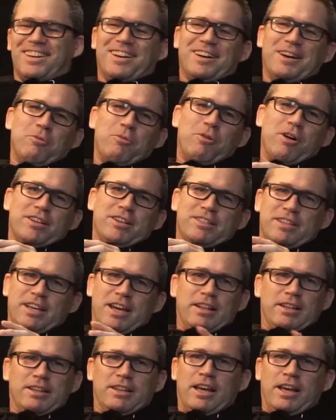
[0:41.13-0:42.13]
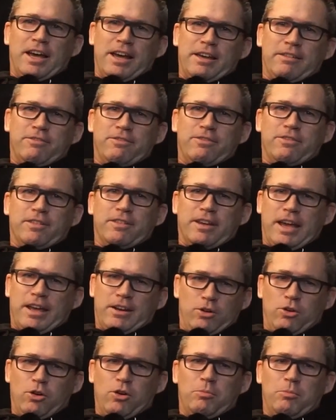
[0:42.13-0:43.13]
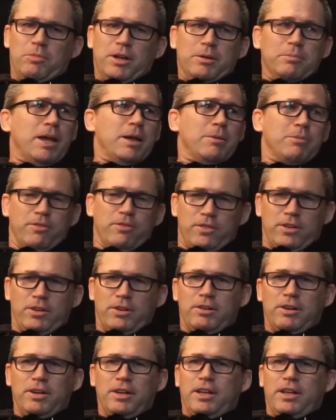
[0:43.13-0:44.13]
Watched that live at home on pay-per-view